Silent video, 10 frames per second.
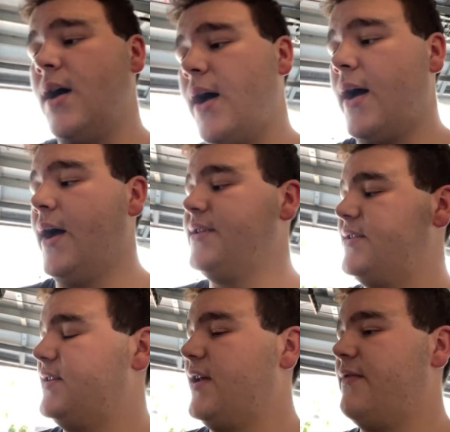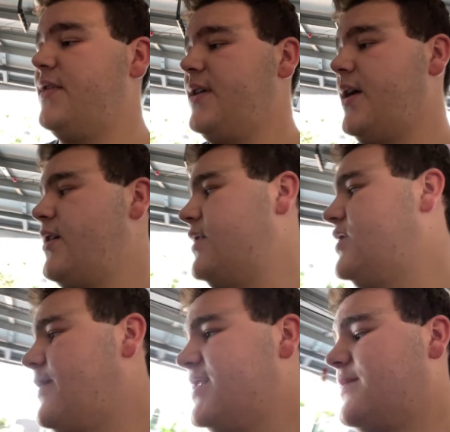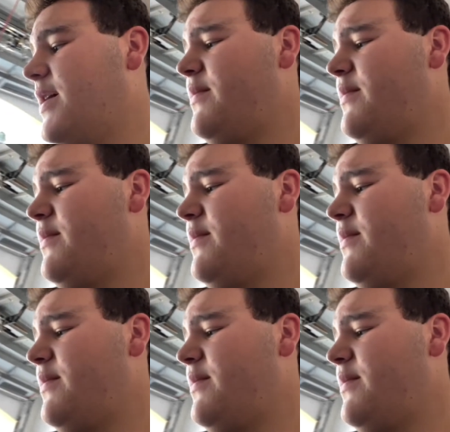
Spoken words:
I just did everything I could to the best of my